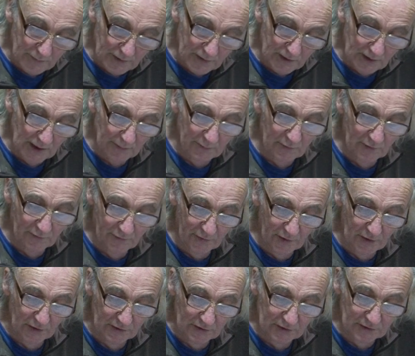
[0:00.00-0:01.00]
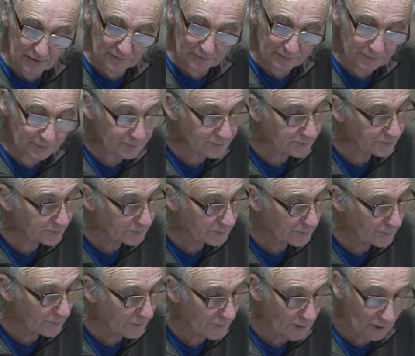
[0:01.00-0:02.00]
This comes first.
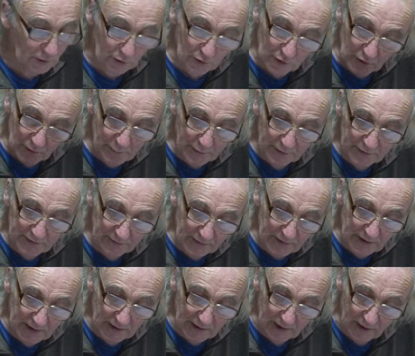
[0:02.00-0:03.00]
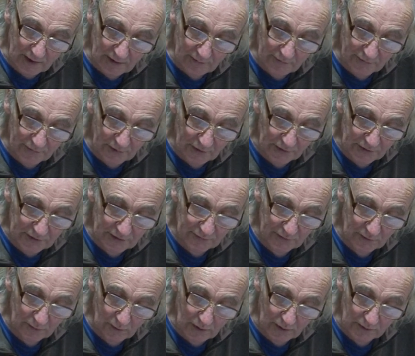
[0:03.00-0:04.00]
You can put here first
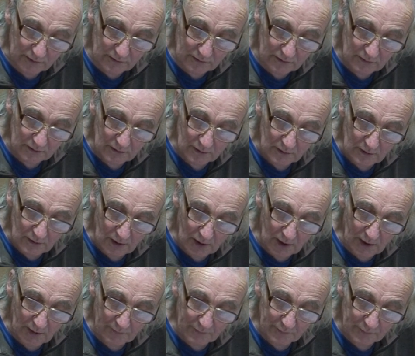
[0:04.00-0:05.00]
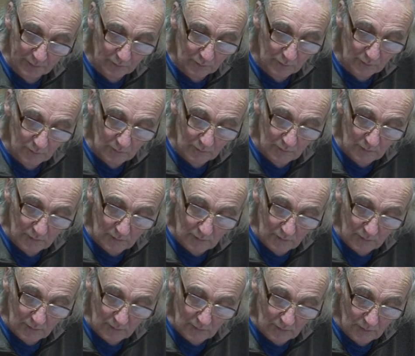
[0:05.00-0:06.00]
if you want. Um,
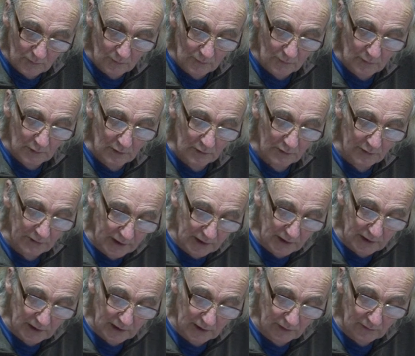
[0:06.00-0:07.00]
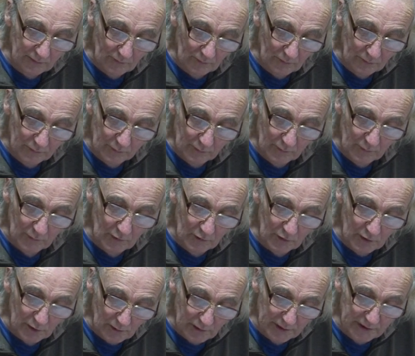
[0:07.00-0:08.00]
thinking,
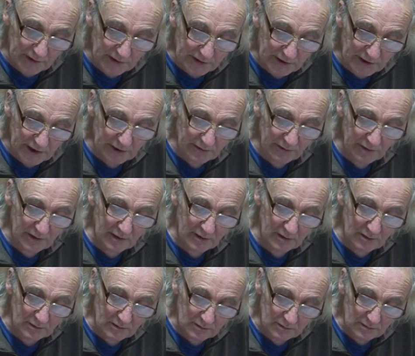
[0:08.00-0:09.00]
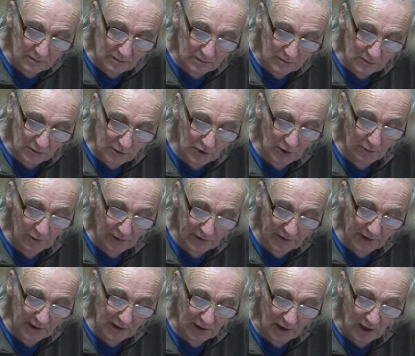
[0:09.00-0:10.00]
you will continually, uh, you will
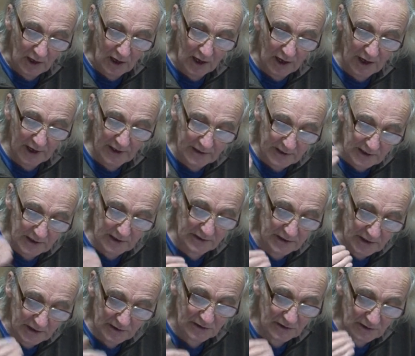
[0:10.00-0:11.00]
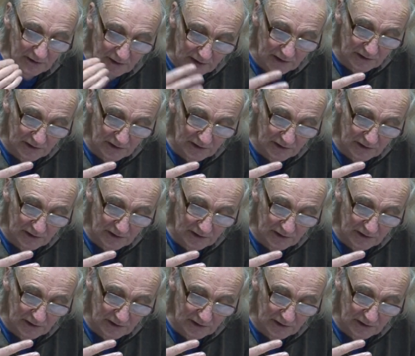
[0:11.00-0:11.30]
think, I need this and